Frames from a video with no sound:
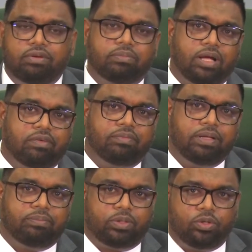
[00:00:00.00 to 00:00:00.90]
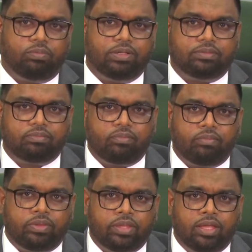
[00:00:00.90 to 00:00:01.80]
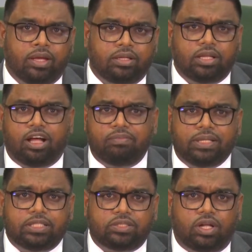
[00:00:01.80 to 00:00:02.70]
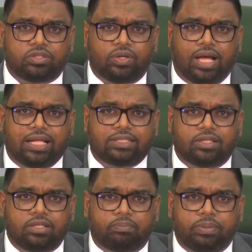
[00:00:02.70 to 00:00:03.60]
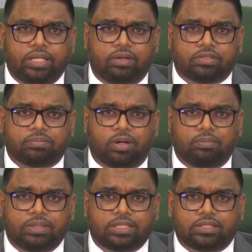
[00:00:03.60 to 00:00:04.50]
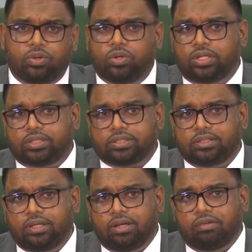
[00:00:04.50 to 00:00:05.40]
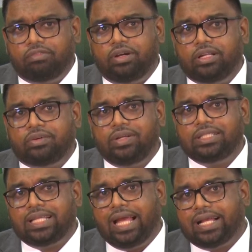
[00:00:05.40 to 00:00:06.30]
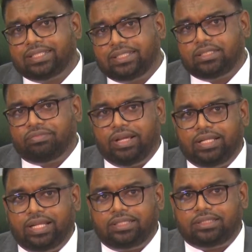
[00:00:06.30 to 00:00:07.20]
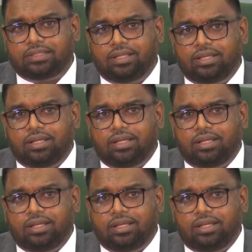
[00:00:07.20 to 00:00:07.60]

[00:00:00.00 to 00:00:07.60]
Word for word: from government procurement. The government has also answered the plea of small business owners for increased access to finance.